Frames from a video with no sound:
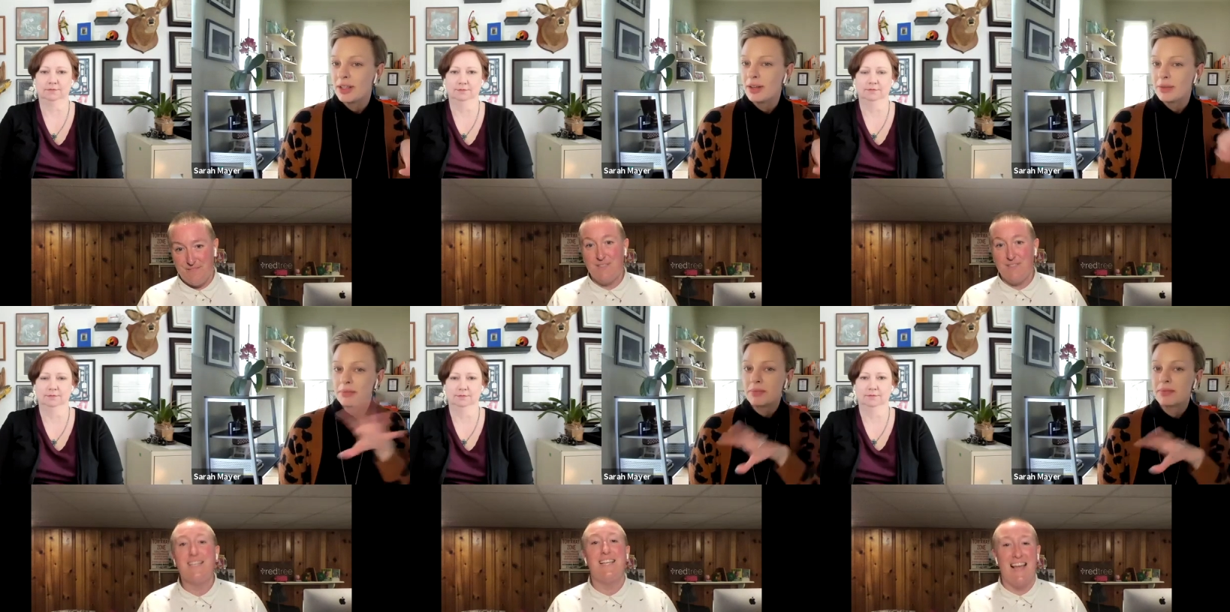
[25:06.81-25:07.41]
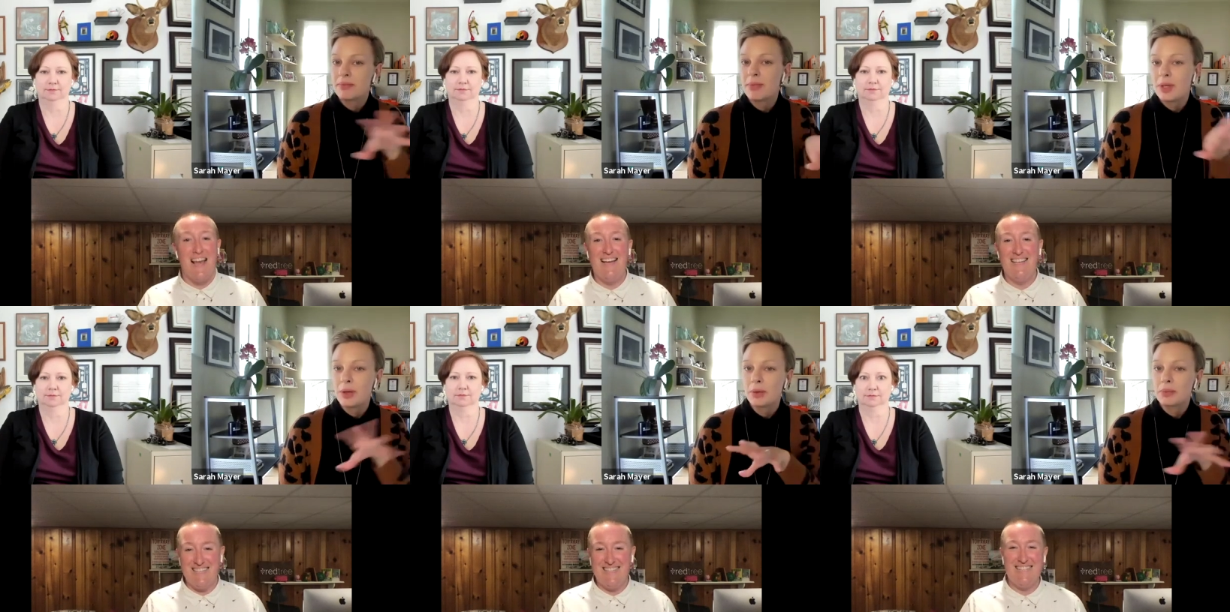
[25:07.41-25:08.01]
Speaker 1: to,
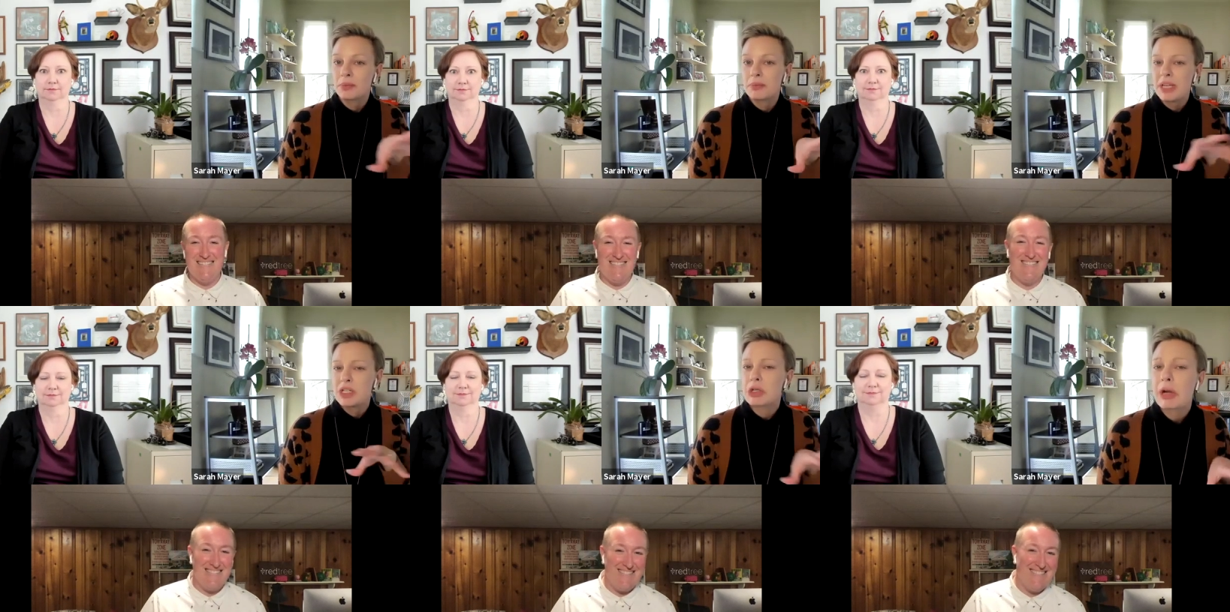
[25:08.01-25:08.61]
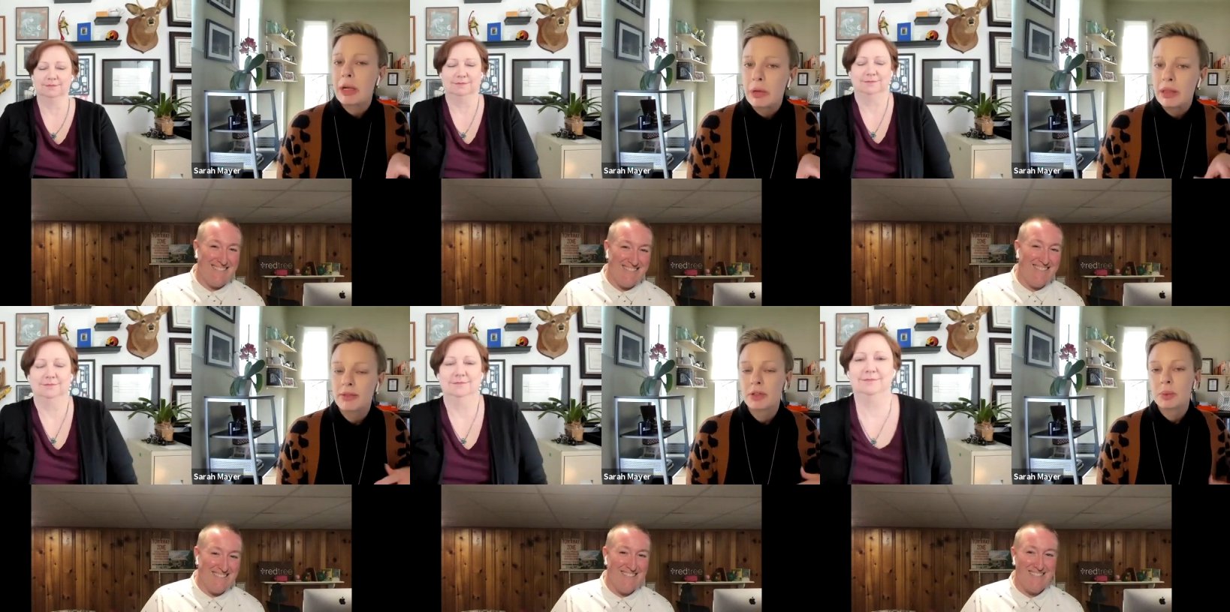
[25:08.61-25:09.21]
you know, integrate
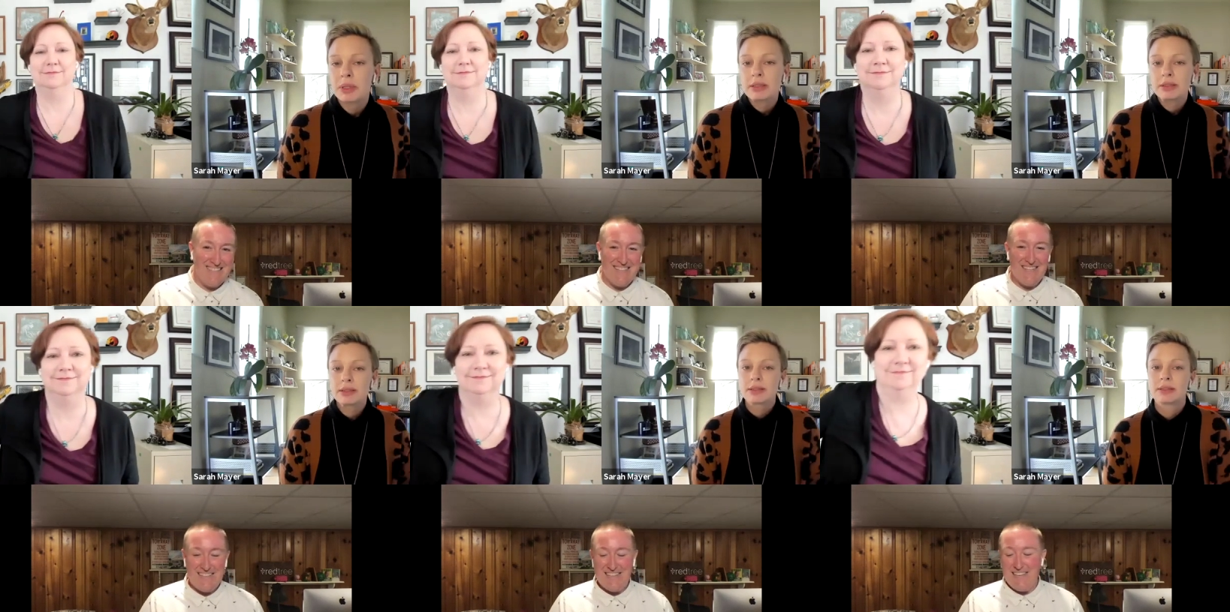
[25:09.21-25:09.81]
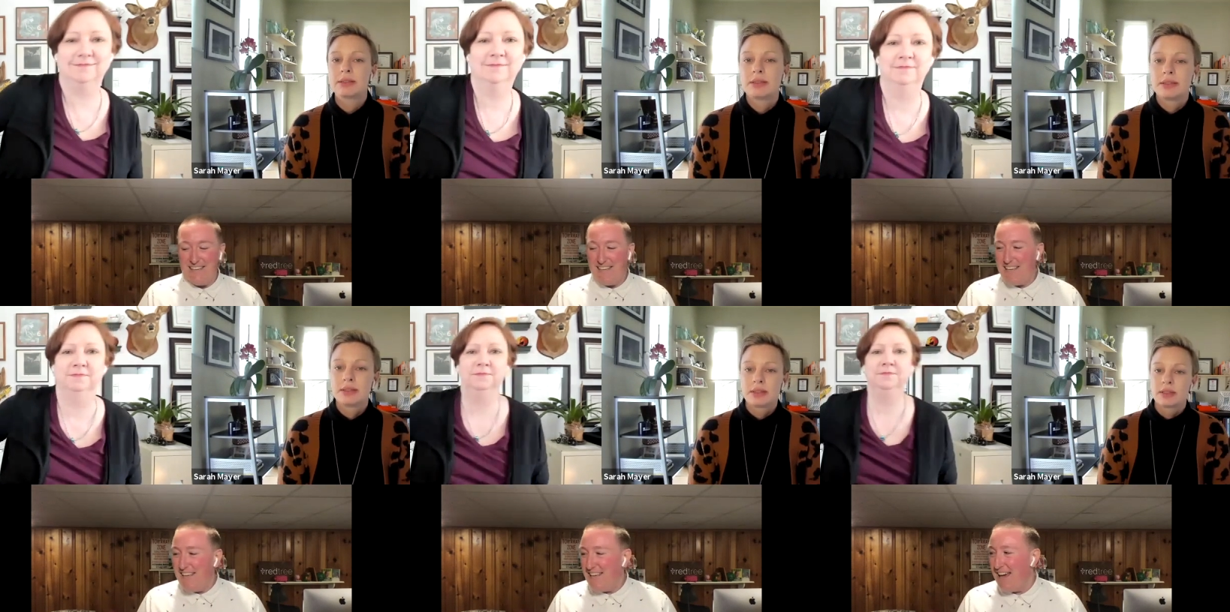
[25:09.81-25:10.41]
with, if you will?
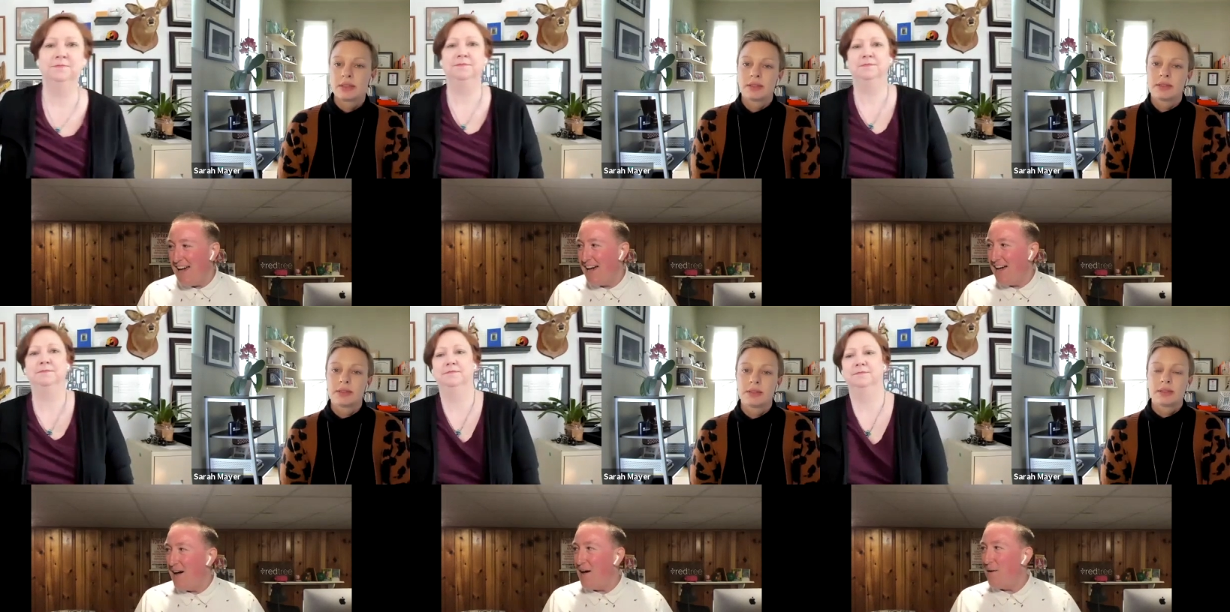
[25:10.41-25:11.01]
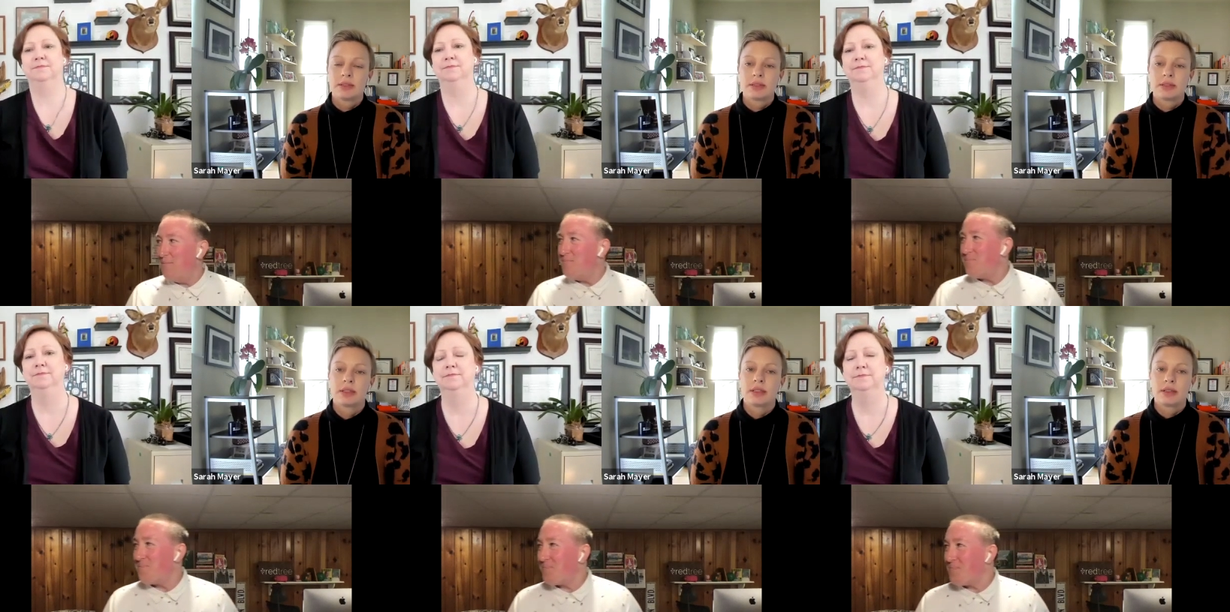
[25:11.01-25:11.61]
Speaker 2: Yeah. Um,
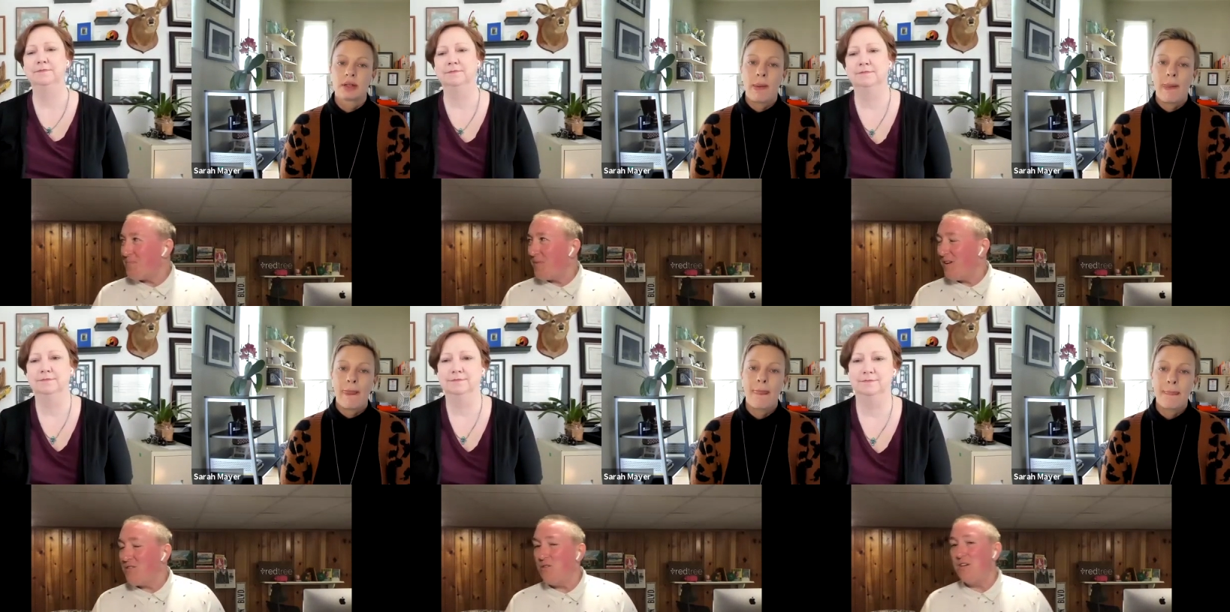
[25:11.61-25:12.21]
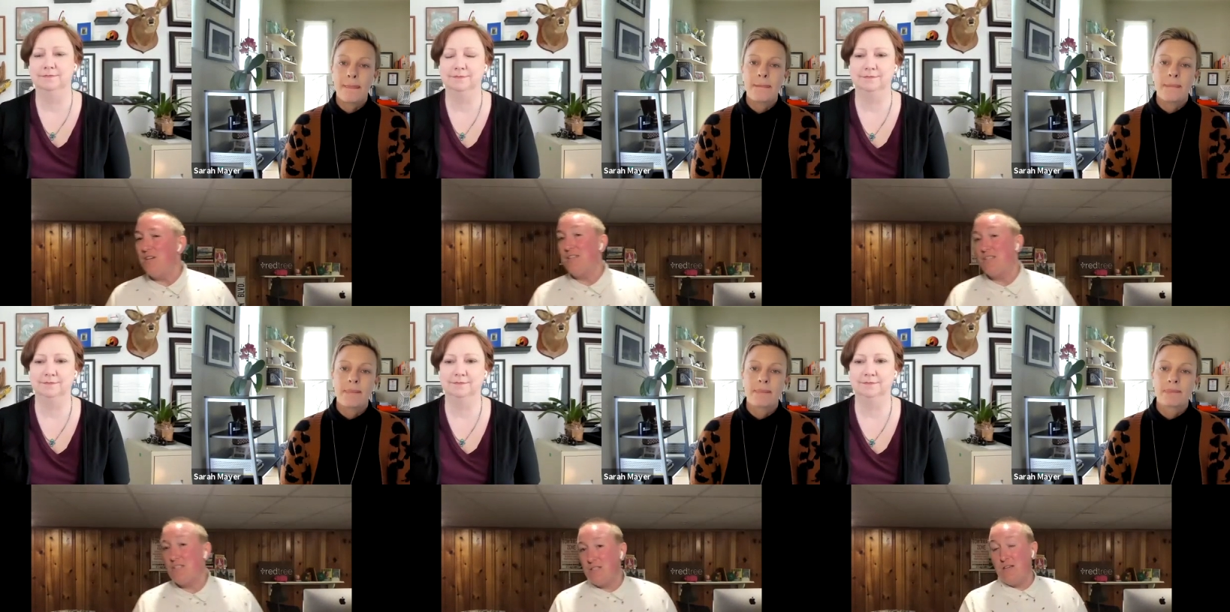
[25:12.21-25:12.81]
so the,
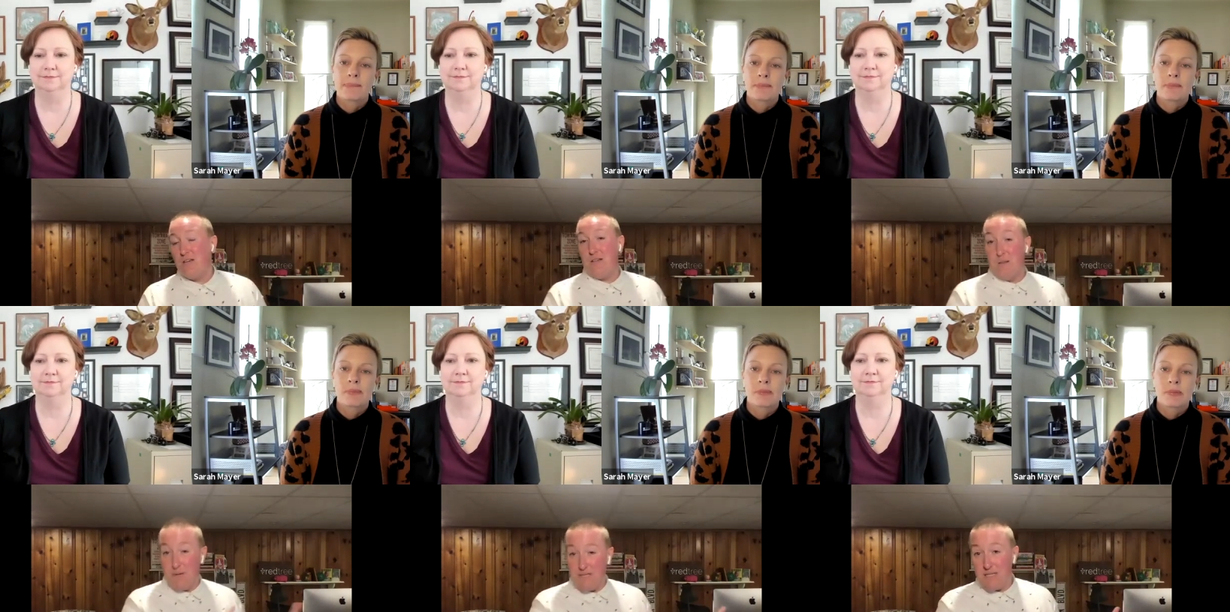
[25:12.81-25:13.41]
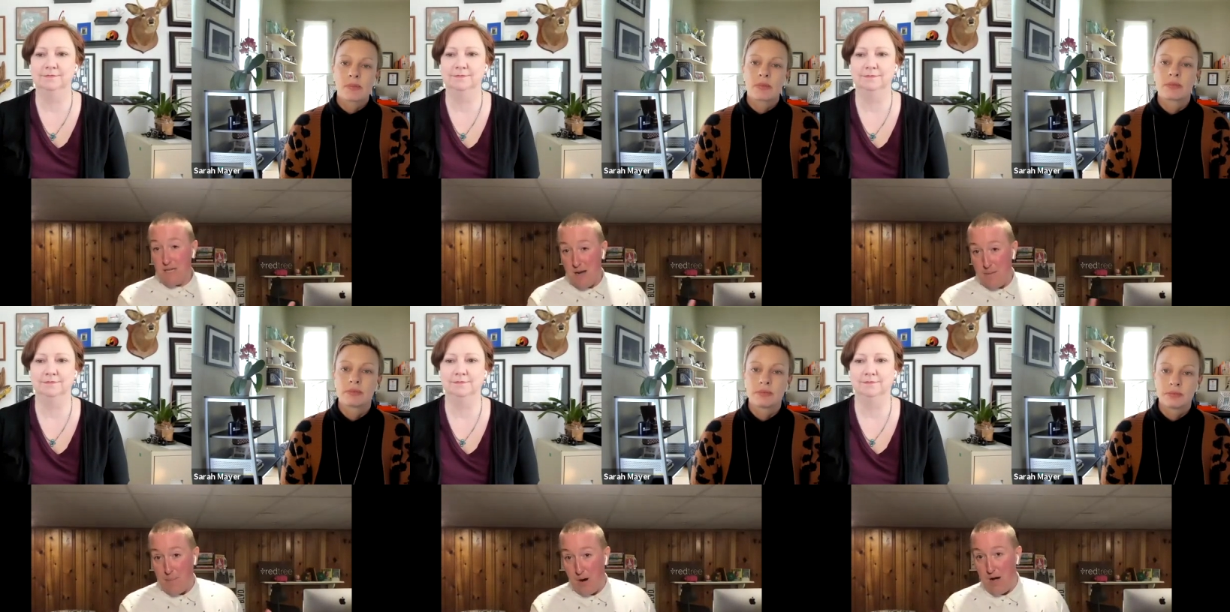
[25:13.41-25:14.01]
this, the, the business that
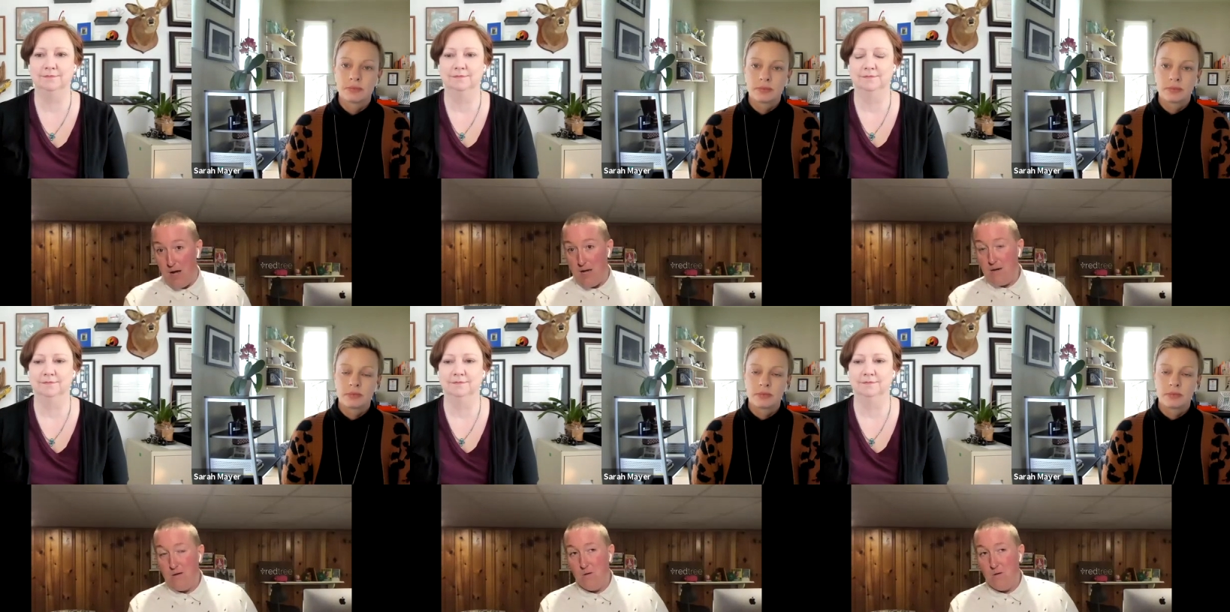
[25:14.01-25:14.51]
I bought,